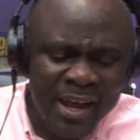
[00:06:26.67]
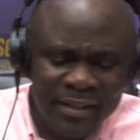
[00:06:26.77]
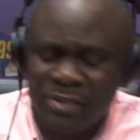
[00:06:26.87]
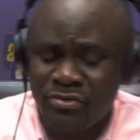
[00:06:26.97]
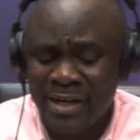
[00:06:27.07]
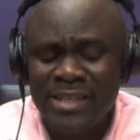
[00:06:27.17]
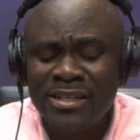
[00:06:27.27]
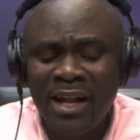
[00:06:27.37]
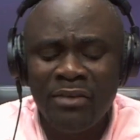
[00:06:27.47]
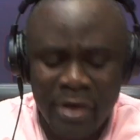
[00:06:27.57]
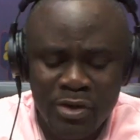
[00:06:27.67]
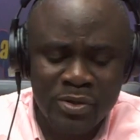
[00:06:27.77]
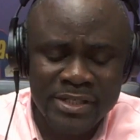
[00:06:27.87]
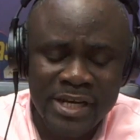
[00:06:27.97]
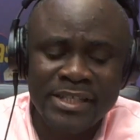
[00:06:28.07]
the traditional radio
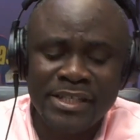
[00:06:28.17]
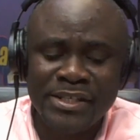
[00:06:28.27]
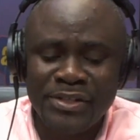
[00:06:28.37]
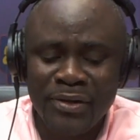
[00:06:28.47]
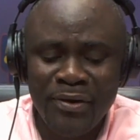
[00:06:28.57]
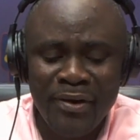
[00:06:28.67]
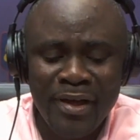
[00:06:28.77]
stations, no,